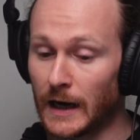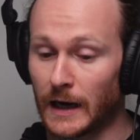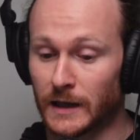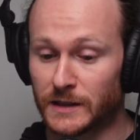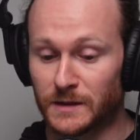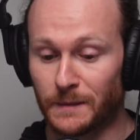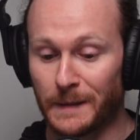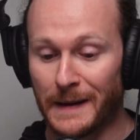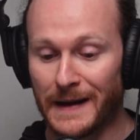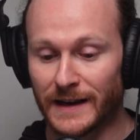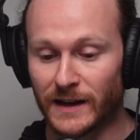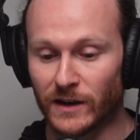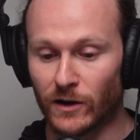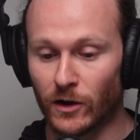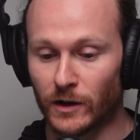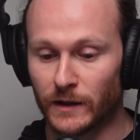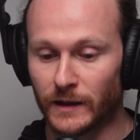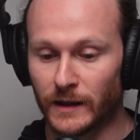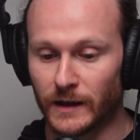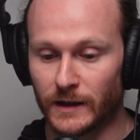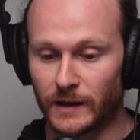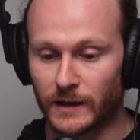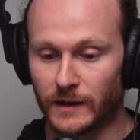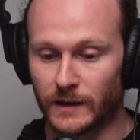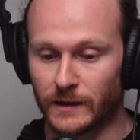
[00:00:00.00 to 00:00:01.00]
Depending
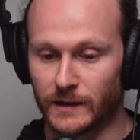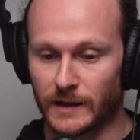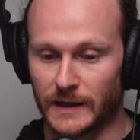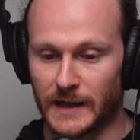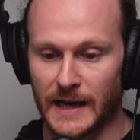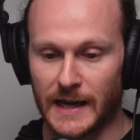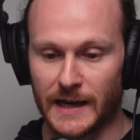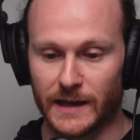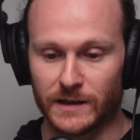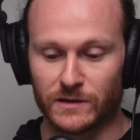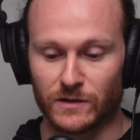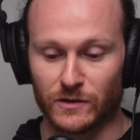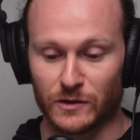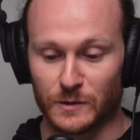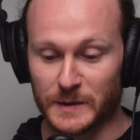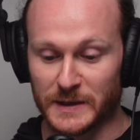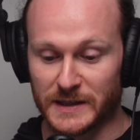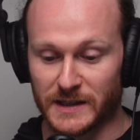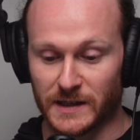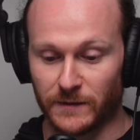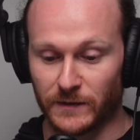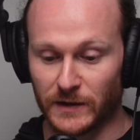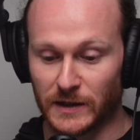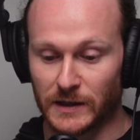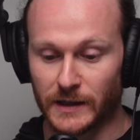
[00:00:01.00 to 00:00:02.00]
on the cancer
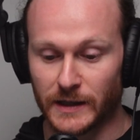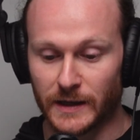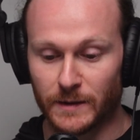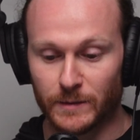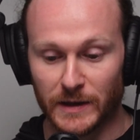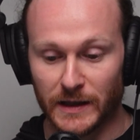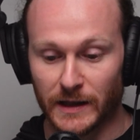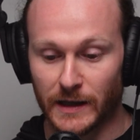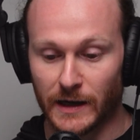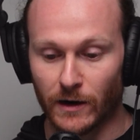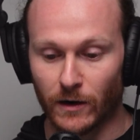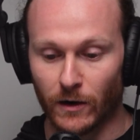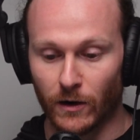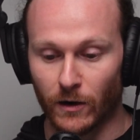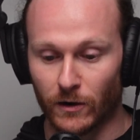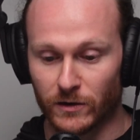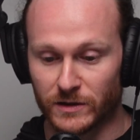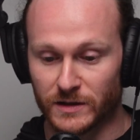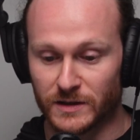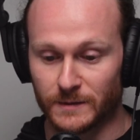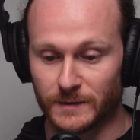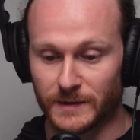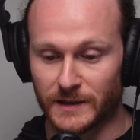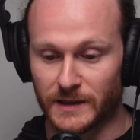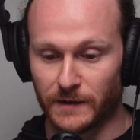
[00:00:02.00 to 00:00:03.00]
specifically, I mean, there are
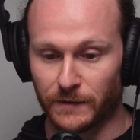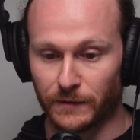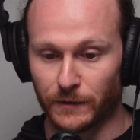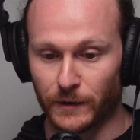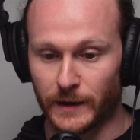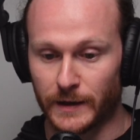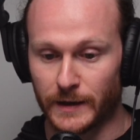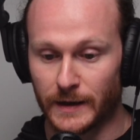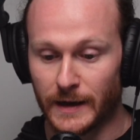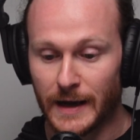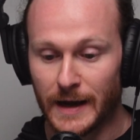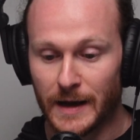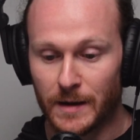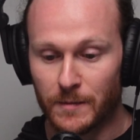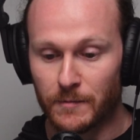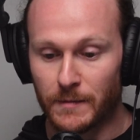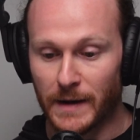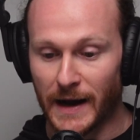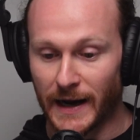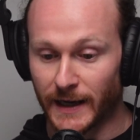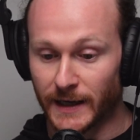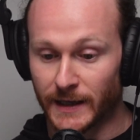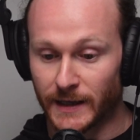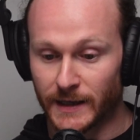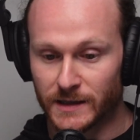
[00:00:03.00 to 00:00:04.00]
some different
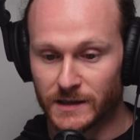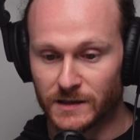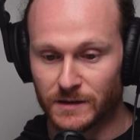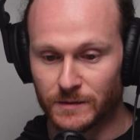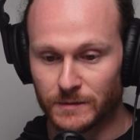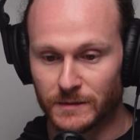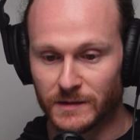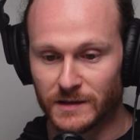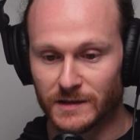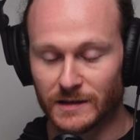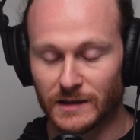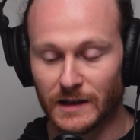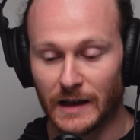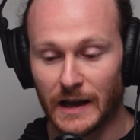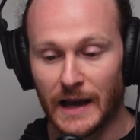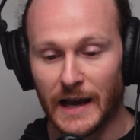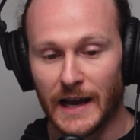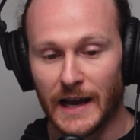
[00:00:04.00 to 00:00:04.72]
mechanisms.